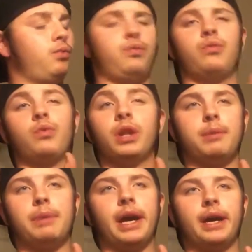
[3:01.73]
really
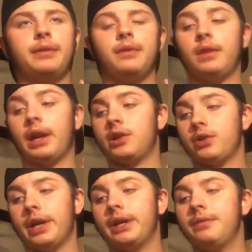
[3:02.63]
mad that I
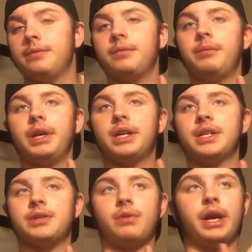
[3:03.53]
traded,
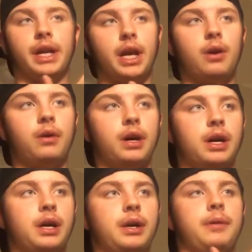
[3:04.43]
because right now
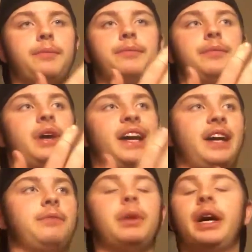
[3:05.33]
I
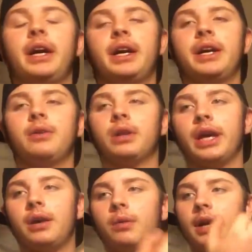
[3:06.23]
have my AK on
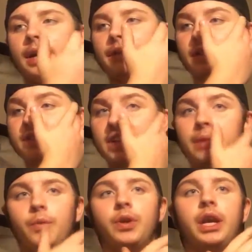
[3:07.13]
layaway, the
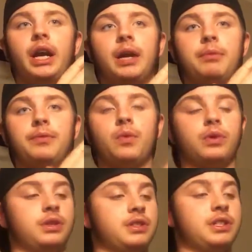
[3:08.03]
same one that I had before.
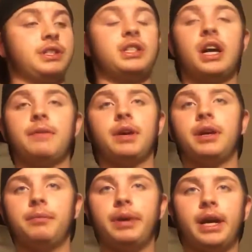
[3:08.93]
This is a Stava
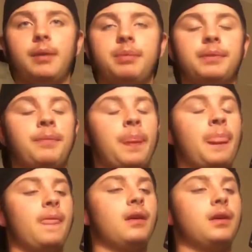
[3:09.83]
NPAP,
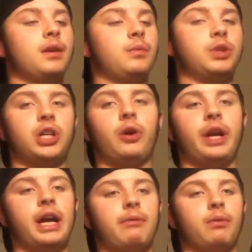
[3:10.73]
which I already
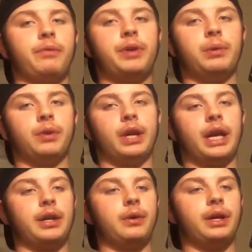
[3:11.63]
have a review on
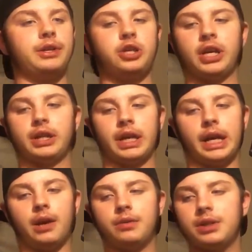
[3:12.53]
that. Go ahead and check that
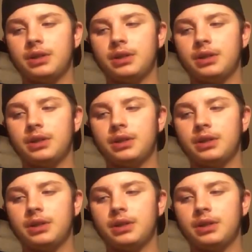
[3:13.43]
out.